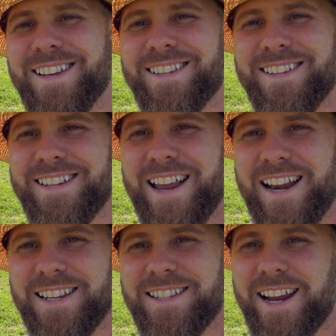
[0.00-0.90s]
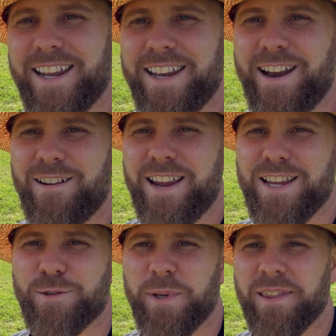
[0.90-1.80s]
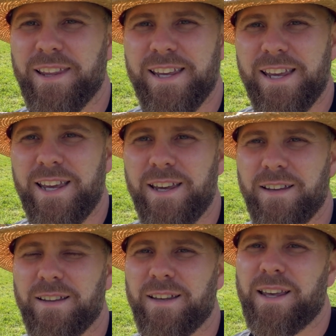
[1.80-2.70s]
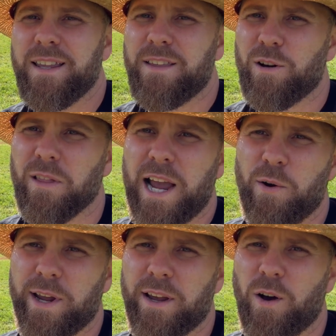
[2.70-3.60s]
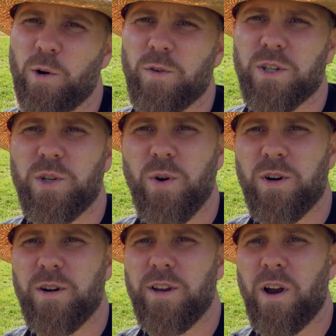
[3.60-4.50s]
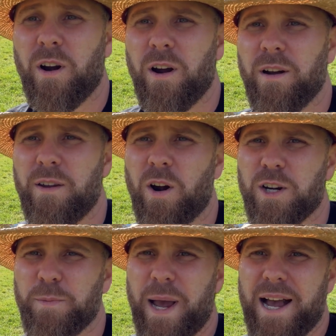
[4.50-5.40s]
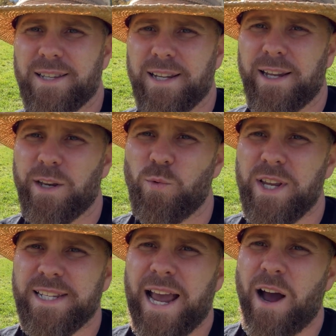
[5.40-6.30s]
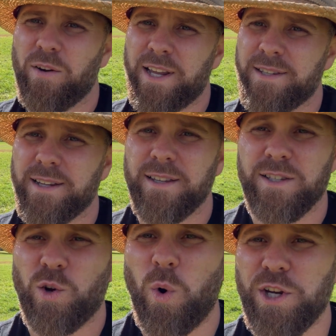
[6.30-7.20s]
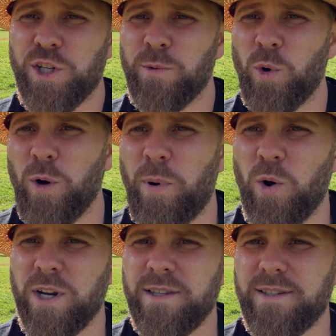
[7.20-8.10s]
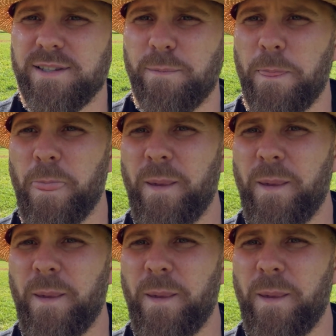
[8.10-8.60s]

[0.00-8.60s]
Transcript: Cincinnati's secondary has been leaky. They're allowing over 200 yards passing in recent outings against questionable opponents.